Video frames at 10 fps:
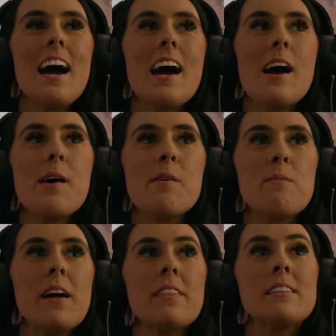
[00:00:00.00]

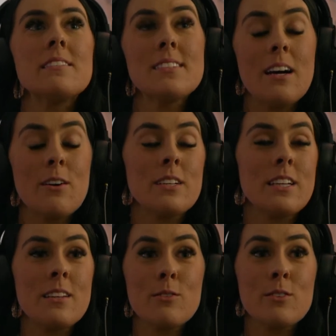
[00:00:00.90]
And then sound
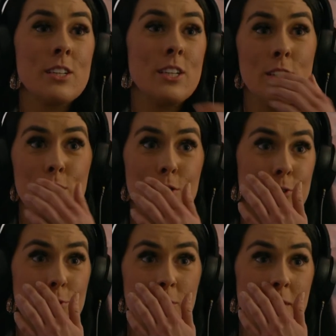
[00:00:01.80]
healing was
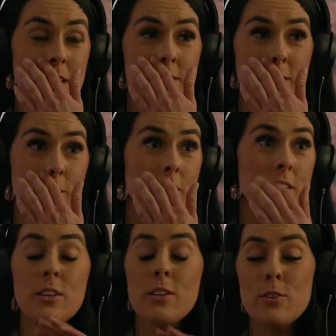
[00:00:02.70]
huge for me too.
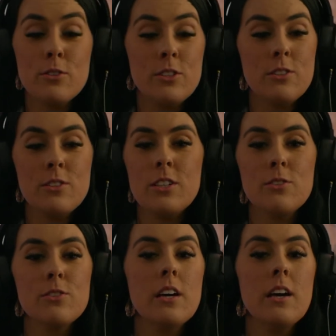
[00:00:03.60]
Huge, huge,
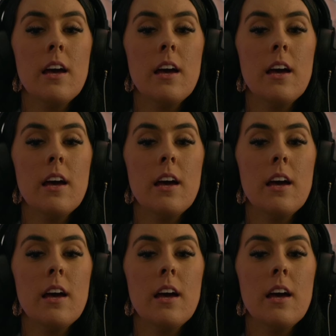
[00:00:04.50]
huge.